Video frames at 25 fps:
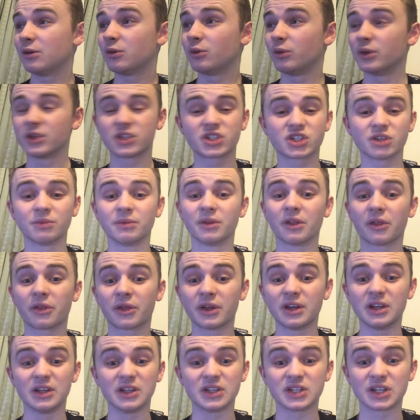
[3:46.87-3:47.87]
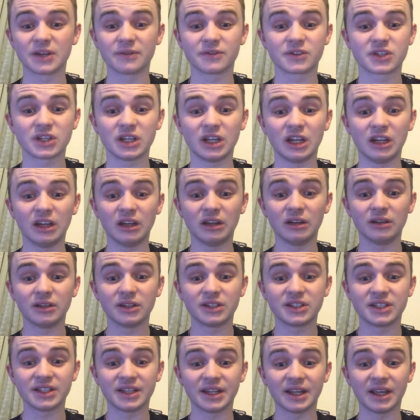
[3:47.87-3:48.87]
with some of the things I've seen
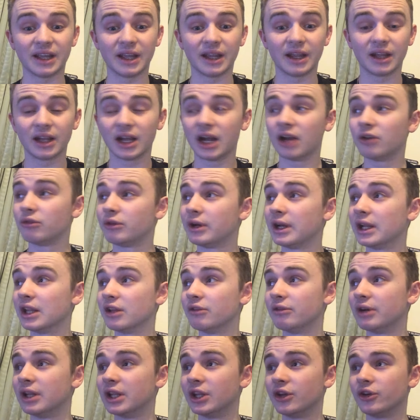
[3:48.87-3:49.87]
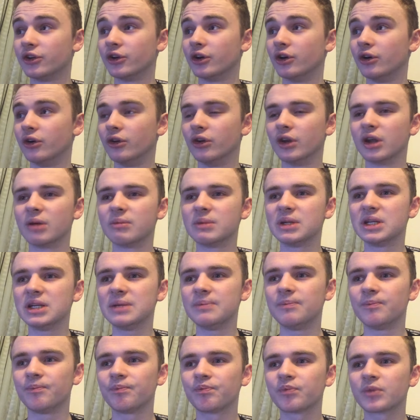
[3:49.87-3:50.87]
today. I really, really don't. I
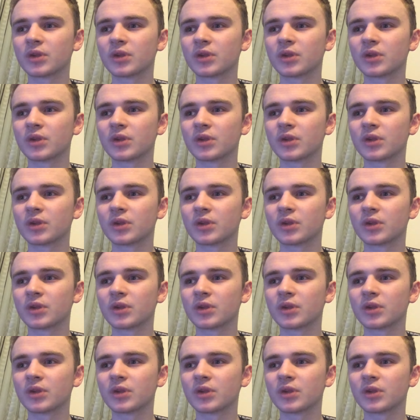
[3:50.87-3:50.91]
mean,